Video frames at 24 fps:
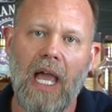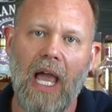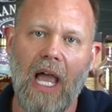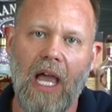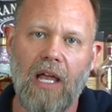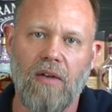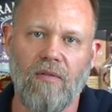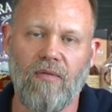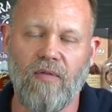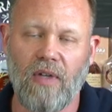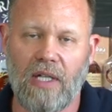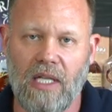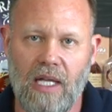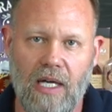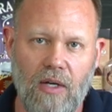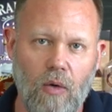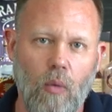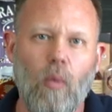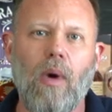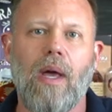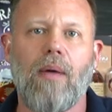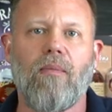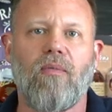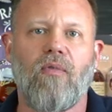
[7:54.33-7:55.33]
and fill out a
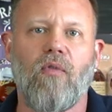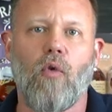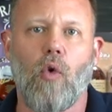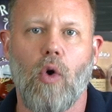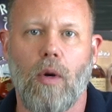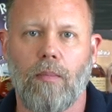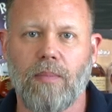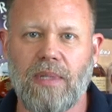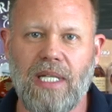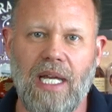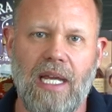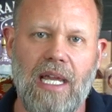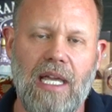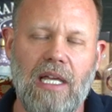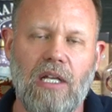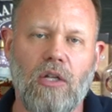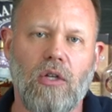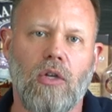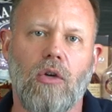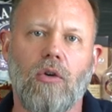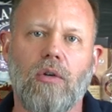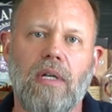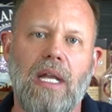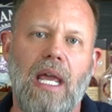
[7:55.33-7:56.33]
web form to enter
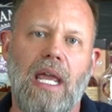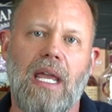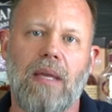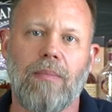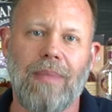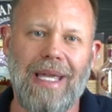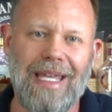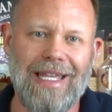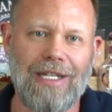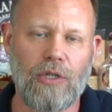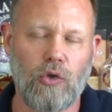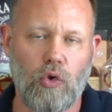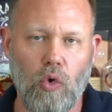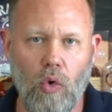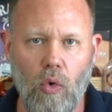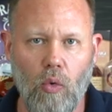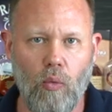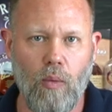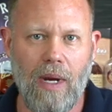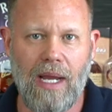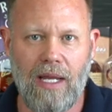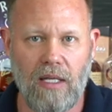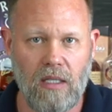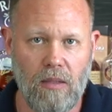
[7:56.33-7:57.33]
your name into a
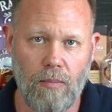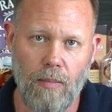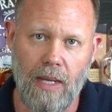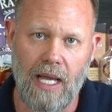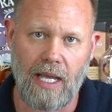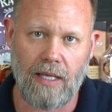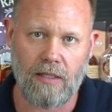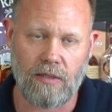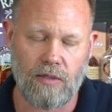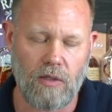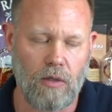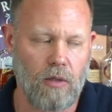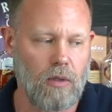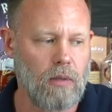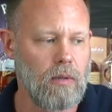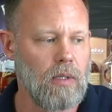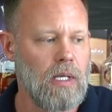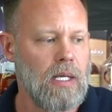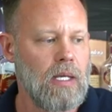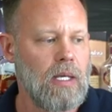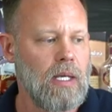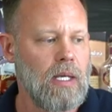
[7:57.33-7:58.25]
randomizer.